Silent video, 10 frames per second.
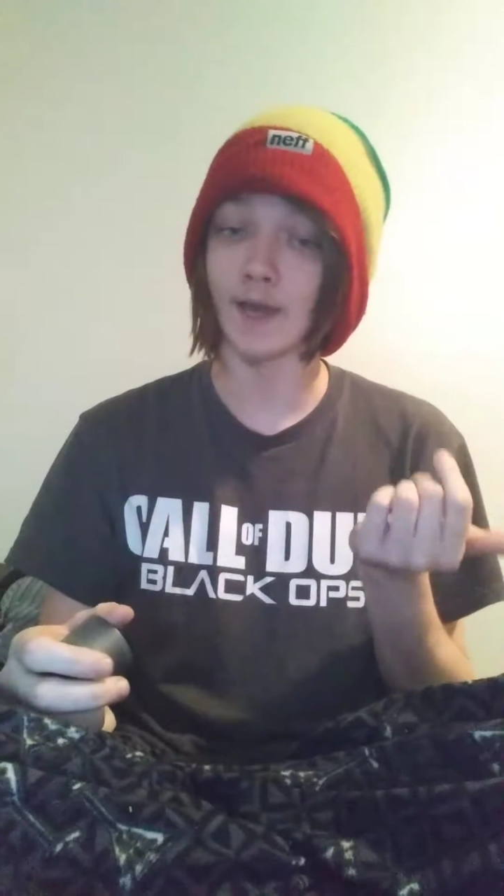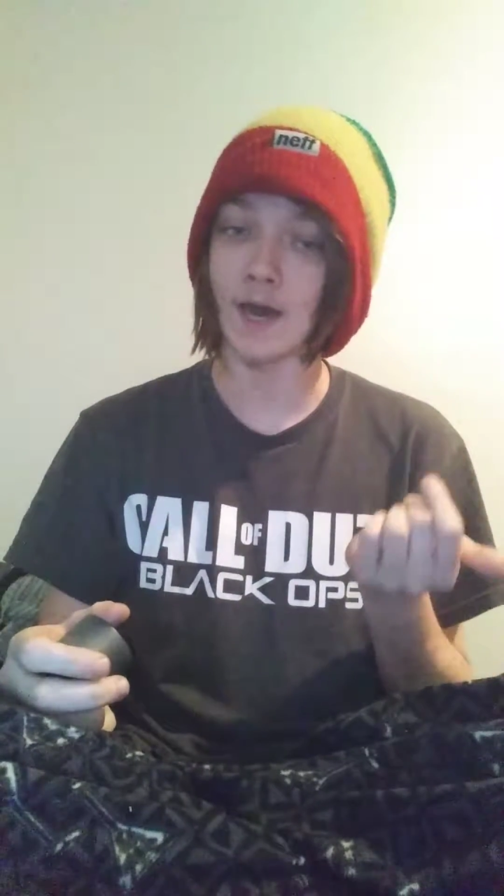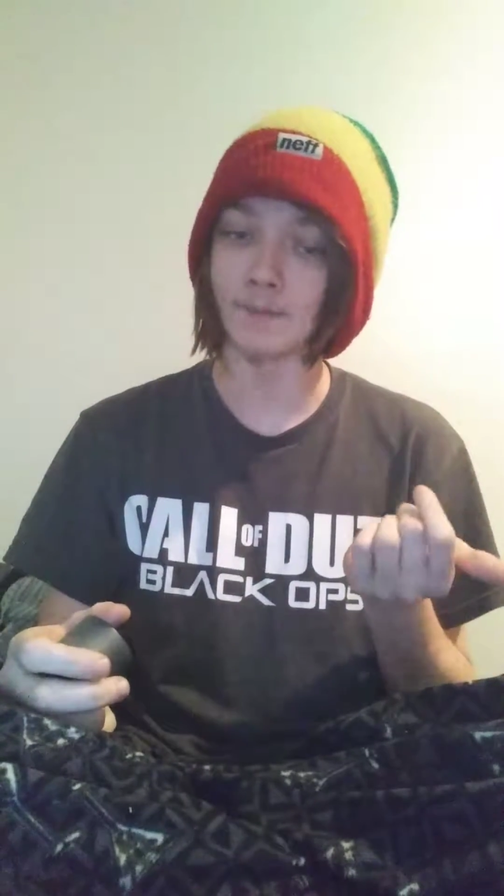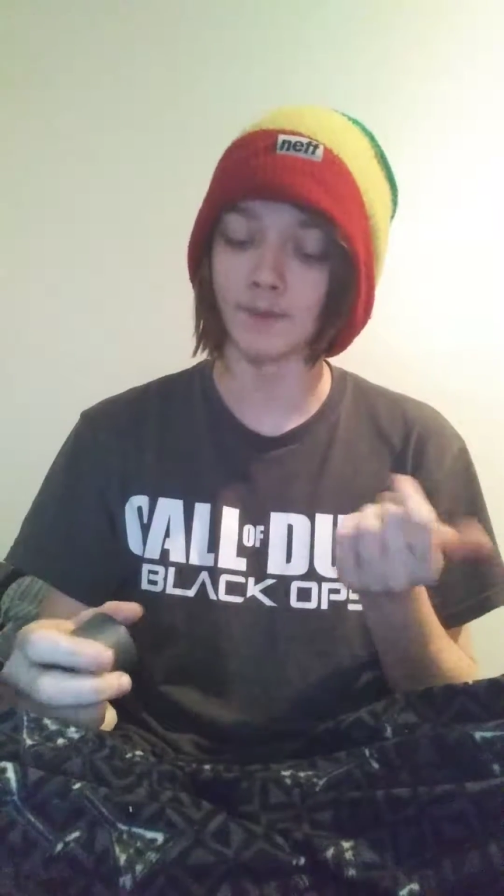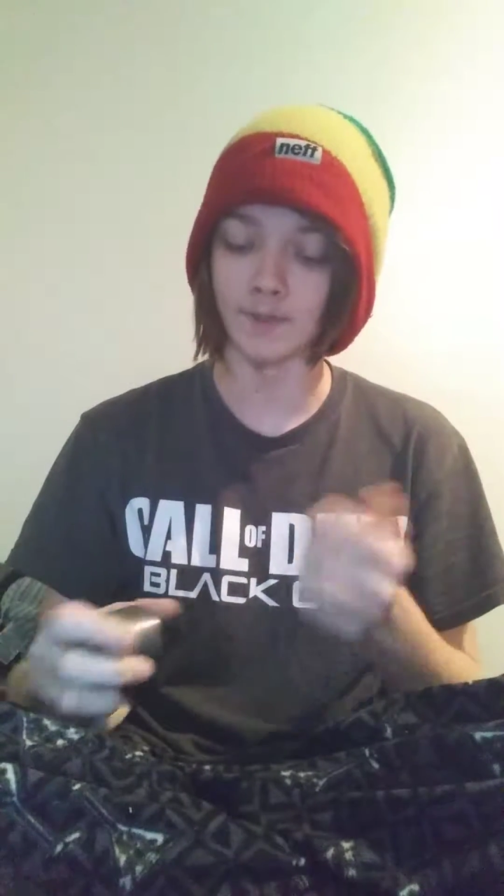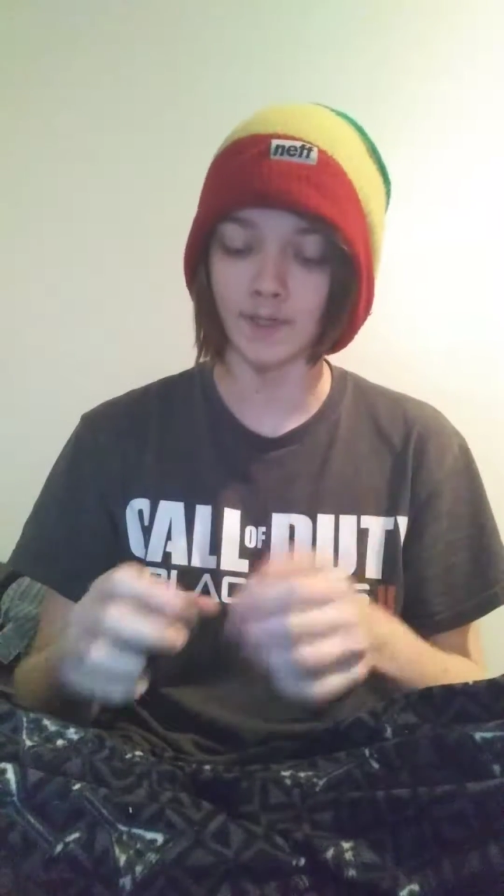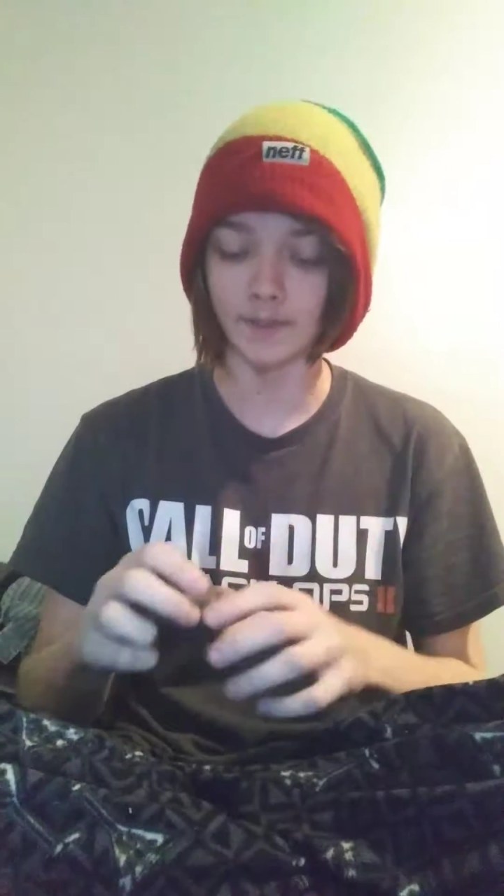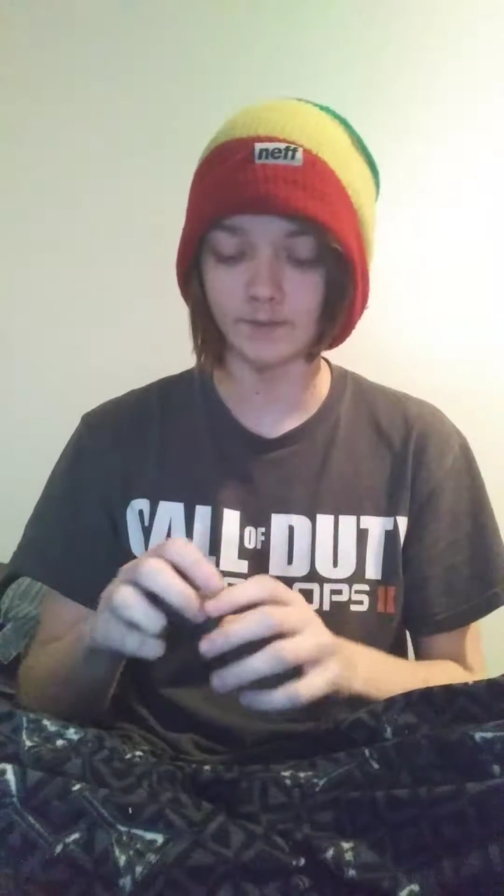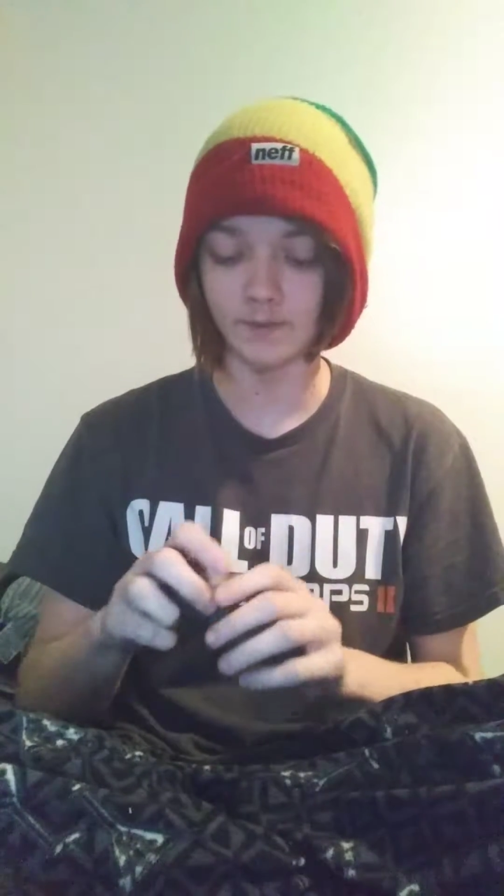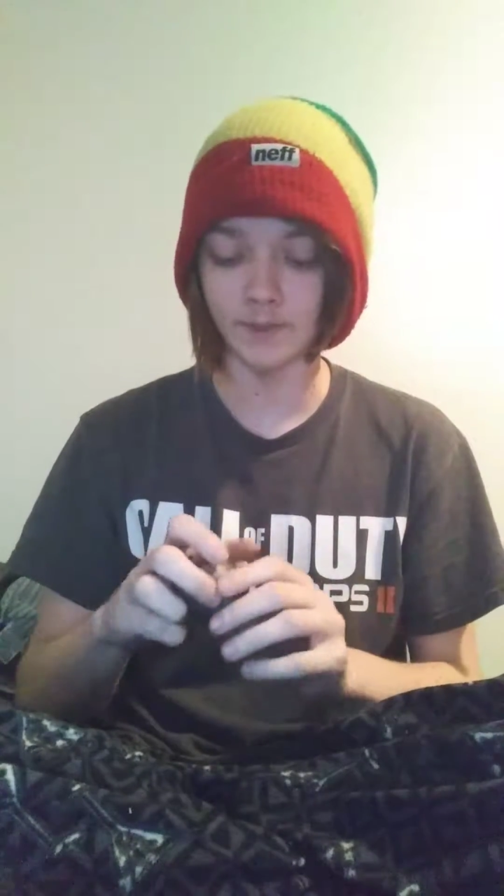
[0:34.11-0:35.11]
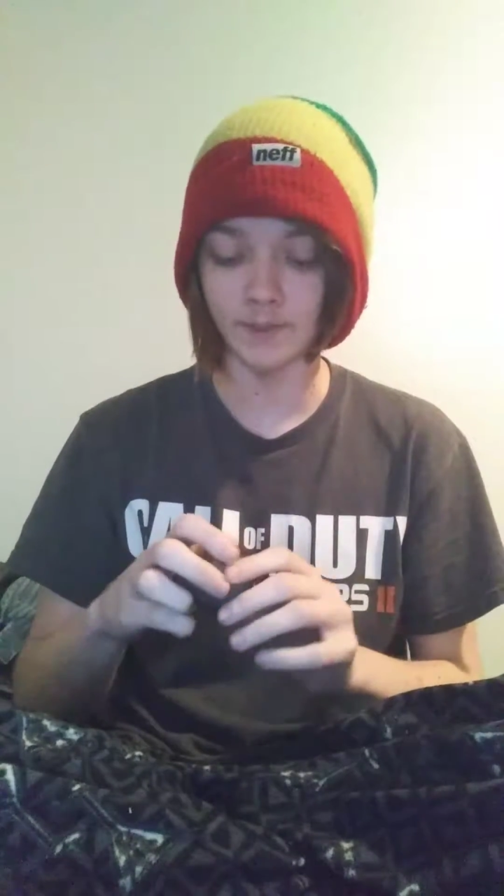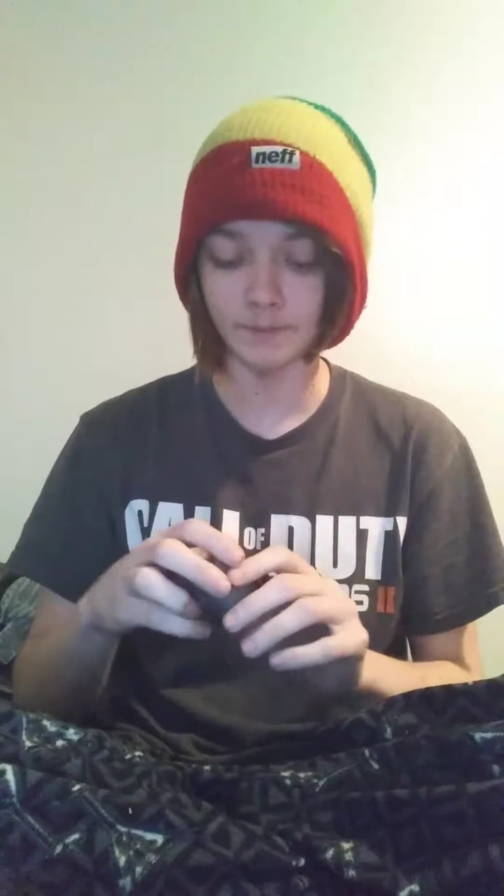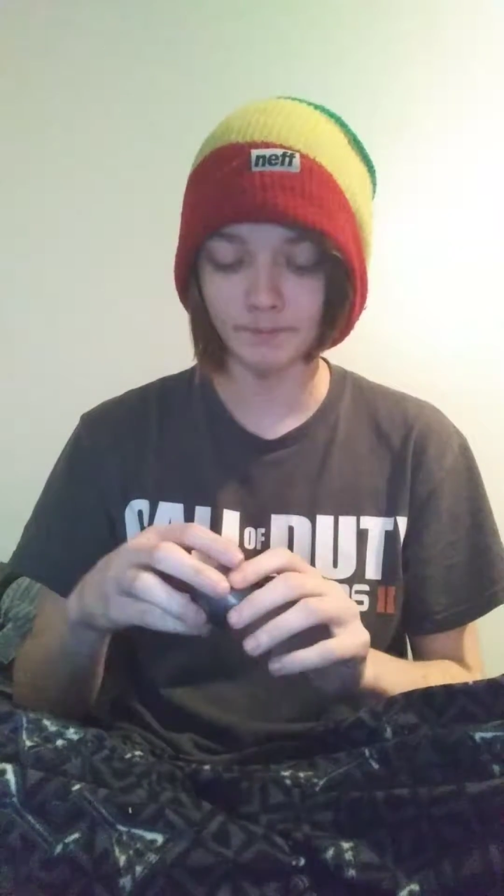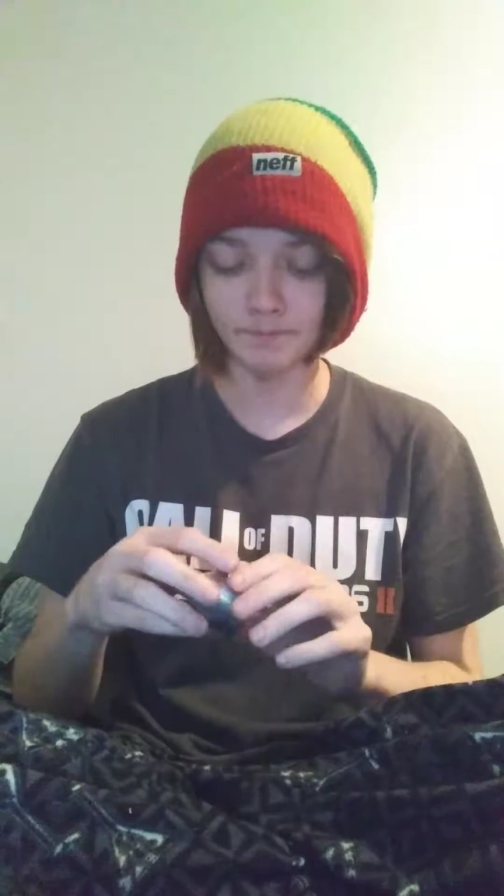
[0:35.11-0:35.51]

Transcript: copyright, you know?